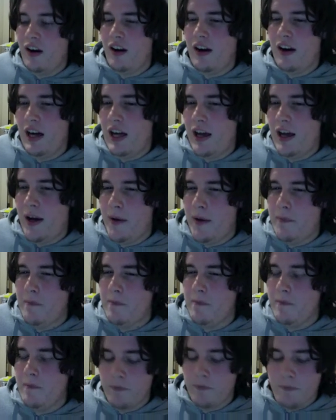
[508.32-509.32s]
I
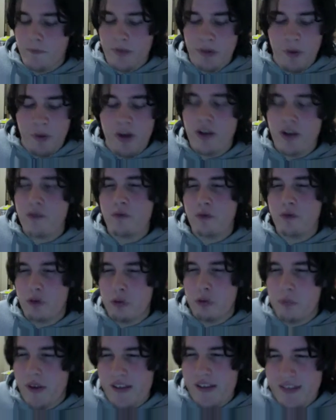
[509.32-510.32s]
don't
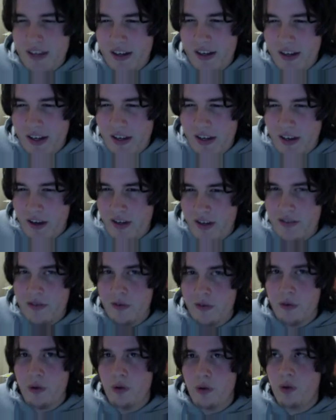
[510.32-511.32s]
ruin my Saturday nights
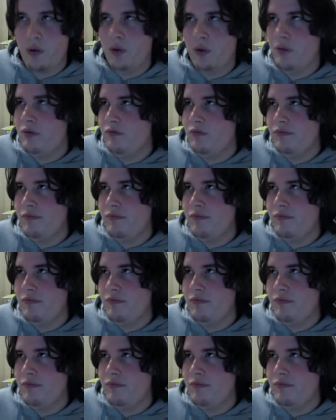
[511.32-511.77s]
or